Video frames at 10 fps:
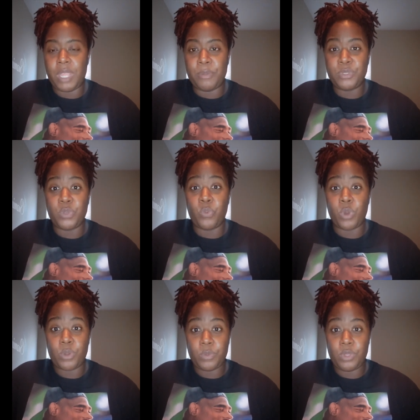be able to
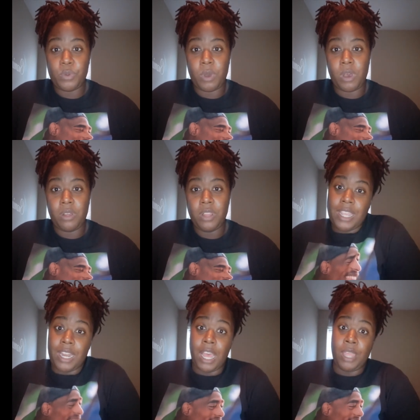work with you all,
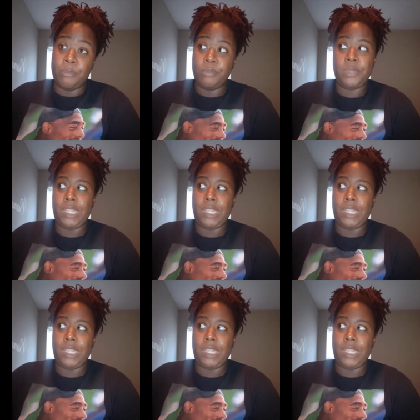and I'm